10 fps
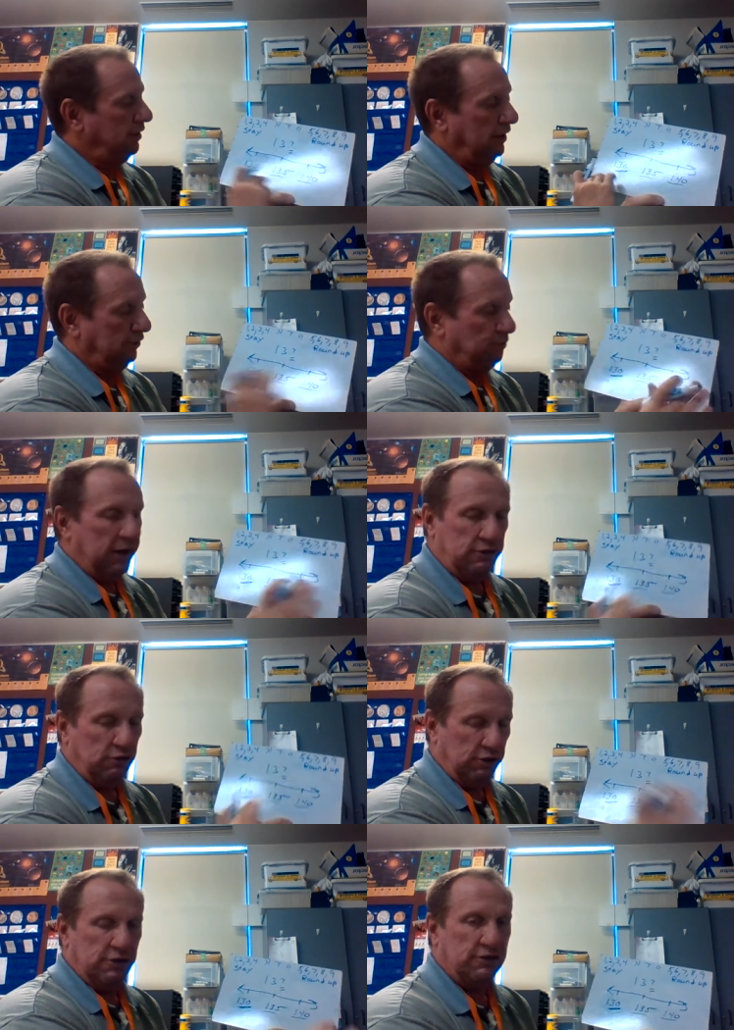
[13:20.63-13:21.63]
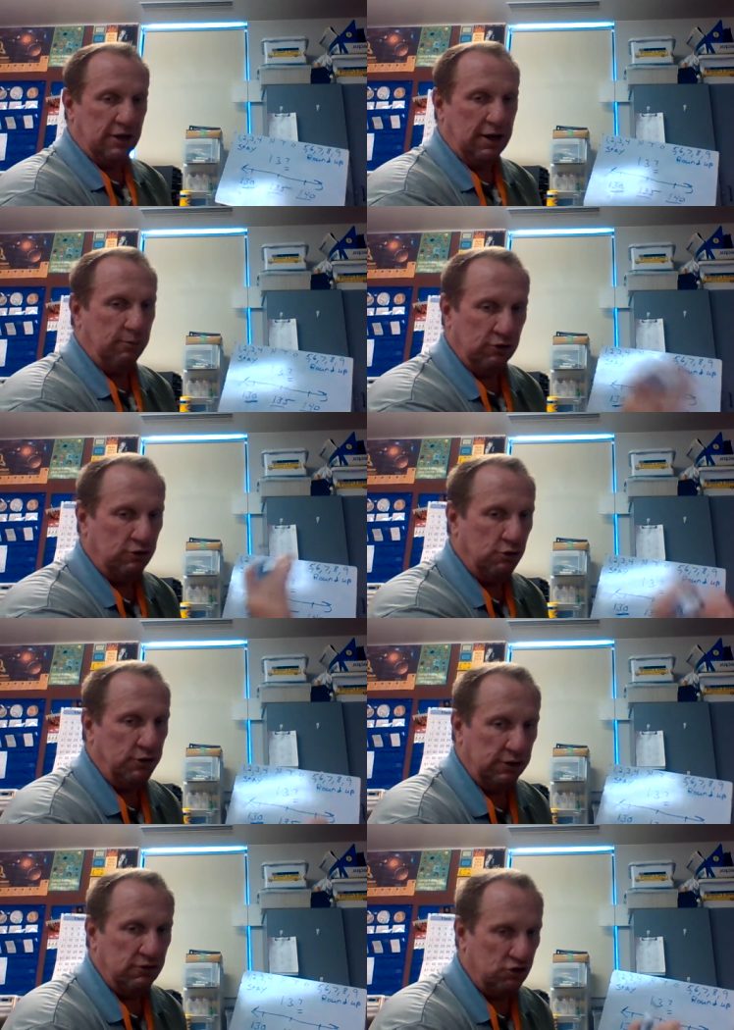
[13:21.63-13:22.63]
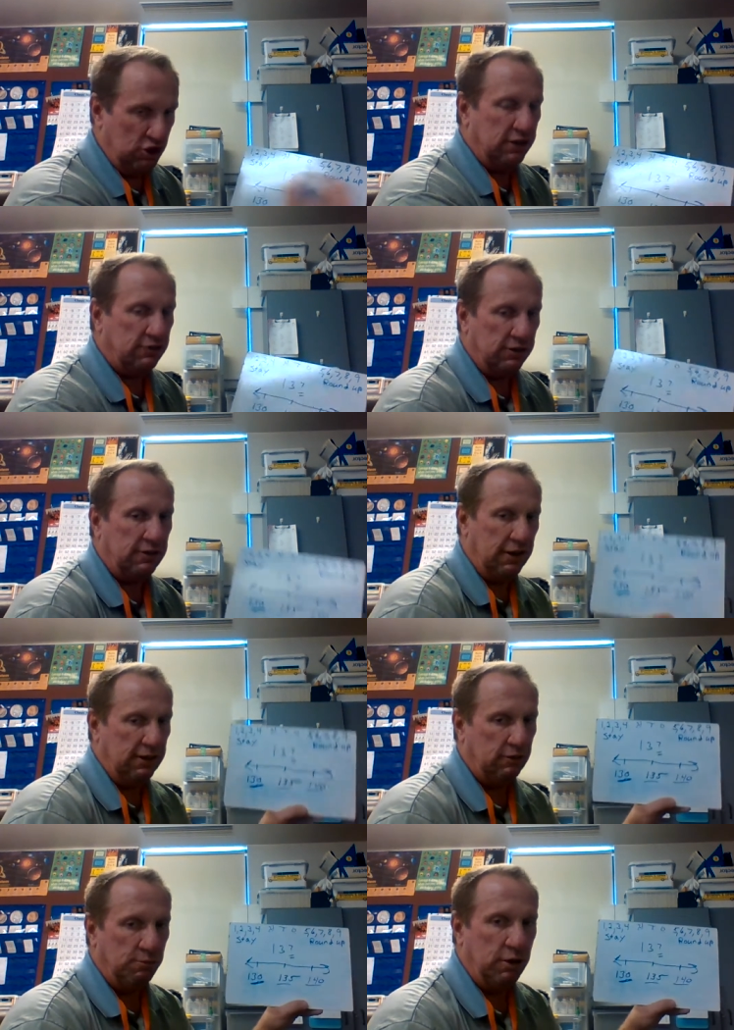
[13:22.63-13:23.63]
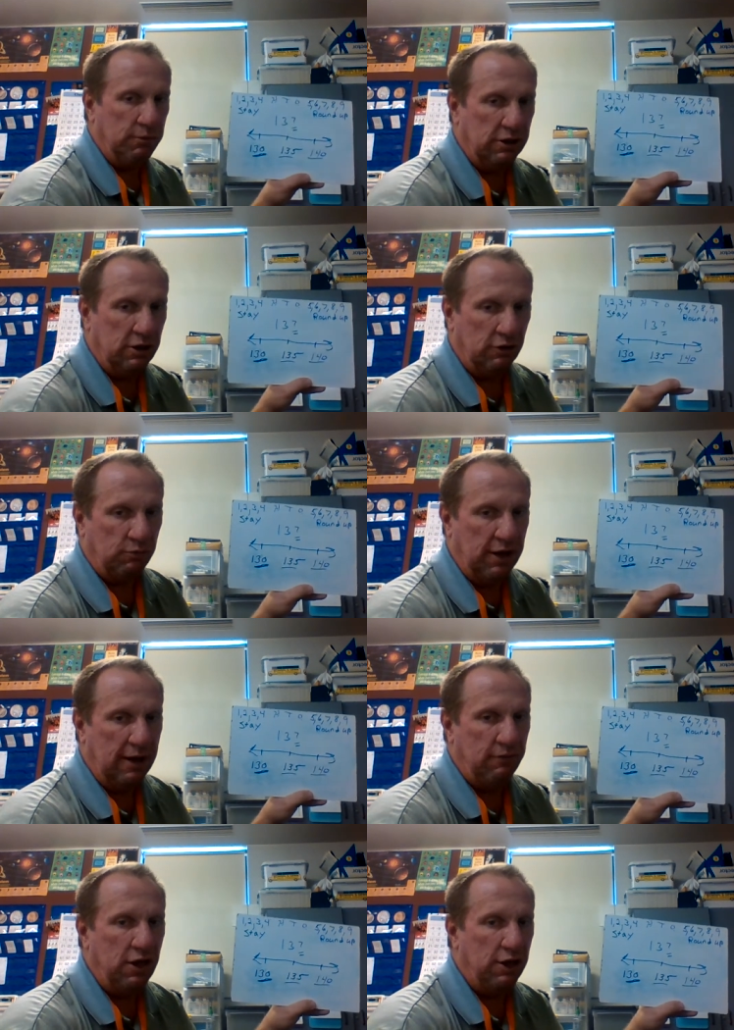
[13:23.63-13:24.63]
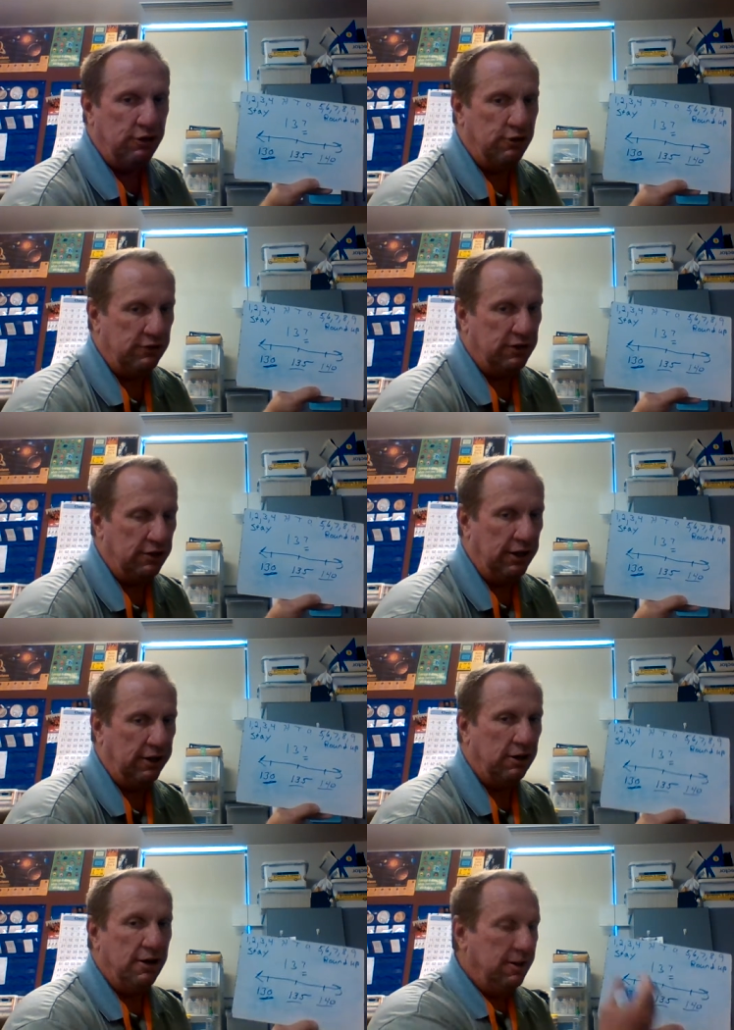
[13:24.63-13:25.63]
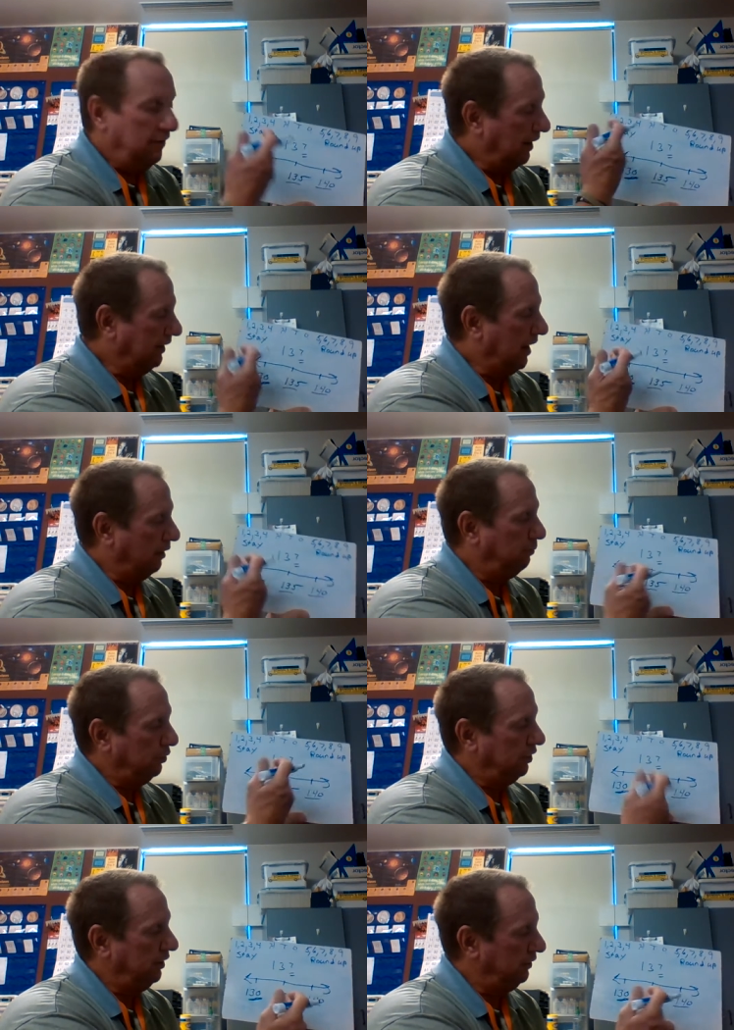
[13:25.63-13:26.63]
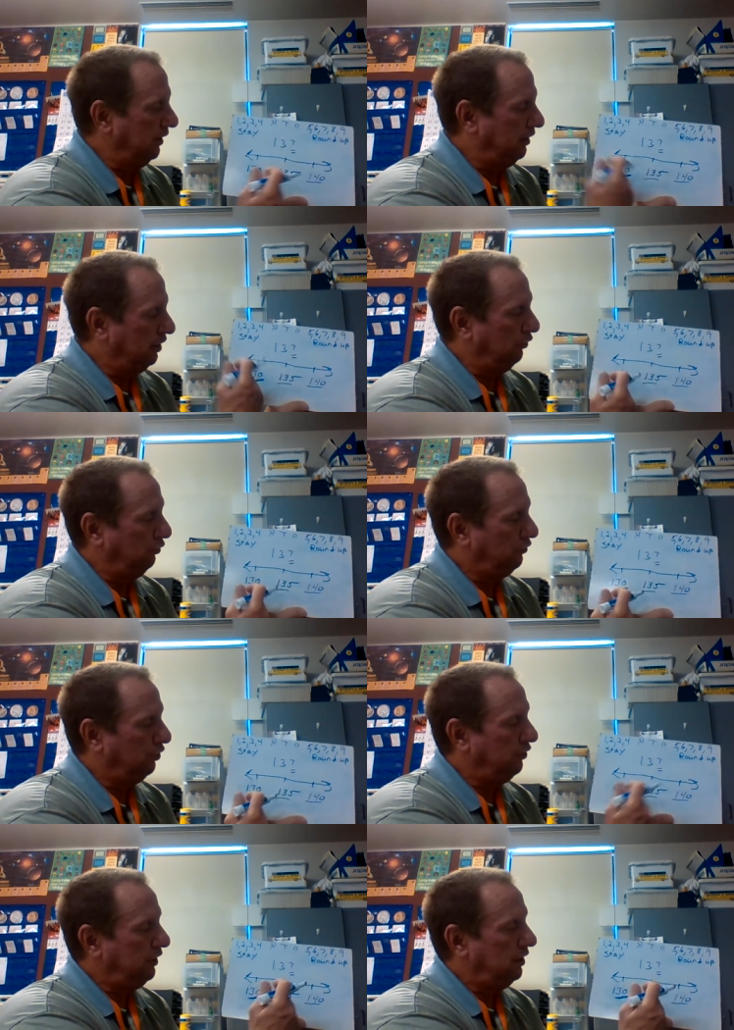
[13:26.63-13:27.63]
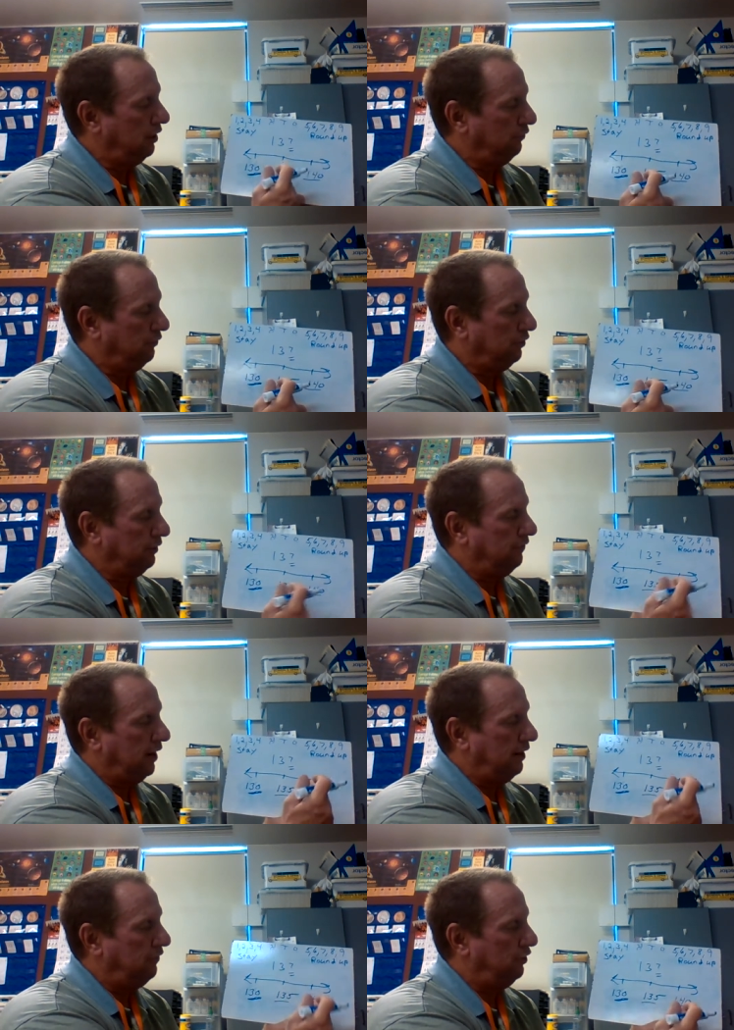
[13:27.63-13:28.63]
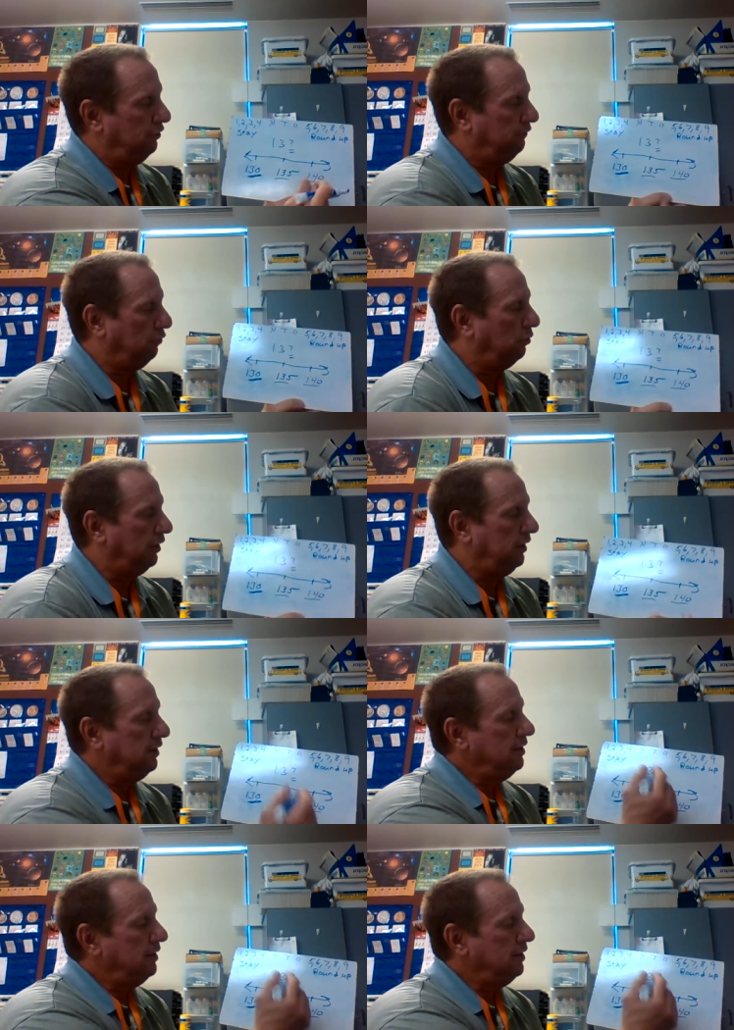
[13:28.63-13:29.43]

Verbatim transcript: it's basically the same as doing the just the tens. But because we have the hundreds in there, I got to put it in there 130, 135, 140.